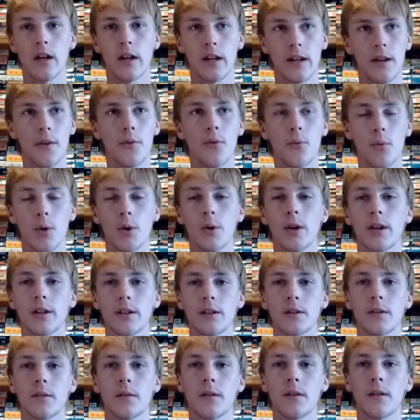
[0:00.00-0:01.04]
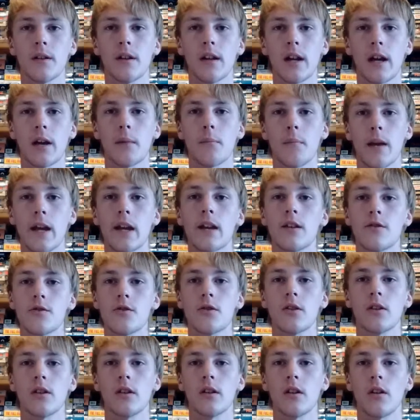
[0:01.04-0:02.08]
get through it and kind of manage
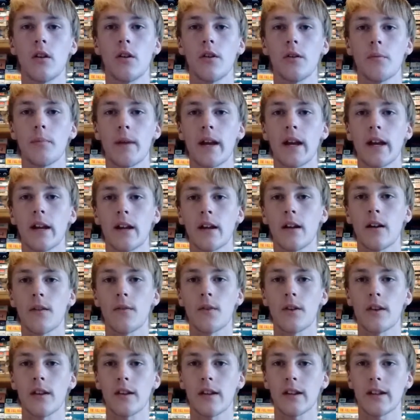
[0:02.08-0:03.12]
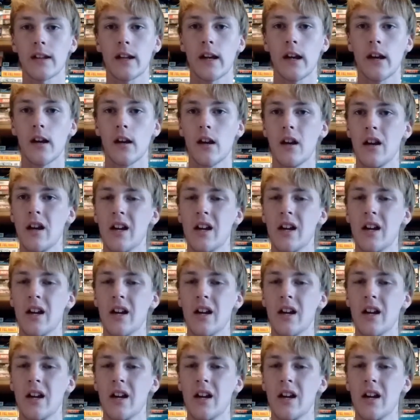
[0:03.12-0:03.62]
all the pain and everything like that.